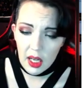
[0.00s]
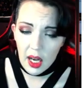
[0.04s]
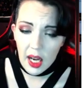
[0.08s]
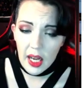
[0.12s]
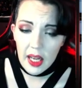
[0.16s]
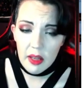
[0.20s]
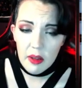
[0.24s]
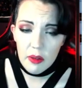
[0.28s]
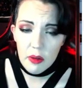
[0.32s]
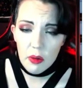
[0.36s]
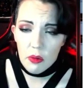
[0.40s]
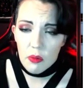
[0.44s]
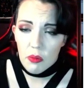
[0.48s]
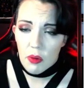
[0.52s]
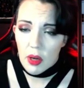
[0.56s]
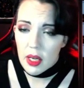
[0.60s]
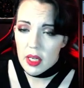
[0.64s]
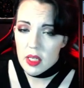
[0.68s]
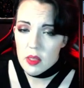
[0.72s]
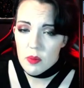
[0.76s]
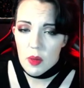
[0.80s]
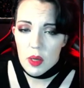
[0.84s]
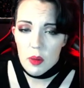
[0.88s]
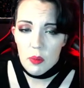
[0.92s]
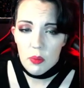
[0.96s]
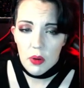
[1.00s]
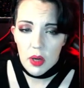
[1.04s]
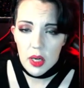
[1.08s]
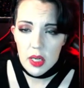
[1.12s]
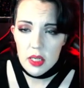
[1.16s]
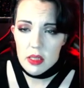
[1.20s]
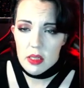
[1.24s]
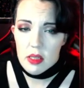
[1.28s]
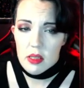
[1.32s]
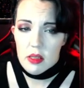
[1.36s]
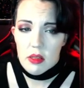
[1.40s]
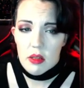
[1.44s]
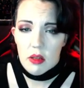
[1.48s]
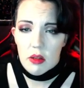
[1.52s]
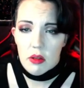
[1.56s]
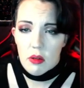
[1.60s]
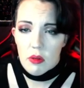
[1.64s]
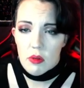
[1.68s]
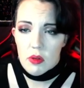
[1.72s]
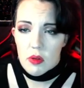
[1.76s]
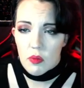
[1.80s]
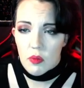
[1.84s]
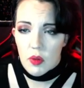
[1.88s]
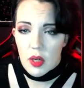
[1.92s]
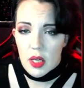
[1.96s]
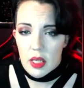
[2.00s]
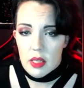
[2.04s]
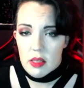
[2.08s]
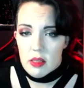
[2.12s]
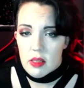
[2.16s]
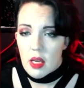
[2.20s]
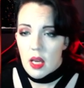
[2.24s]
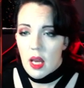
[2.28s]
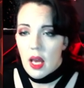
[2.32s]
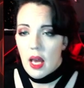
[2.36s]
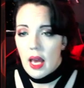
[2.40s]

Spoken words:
I either raise my prices to those rates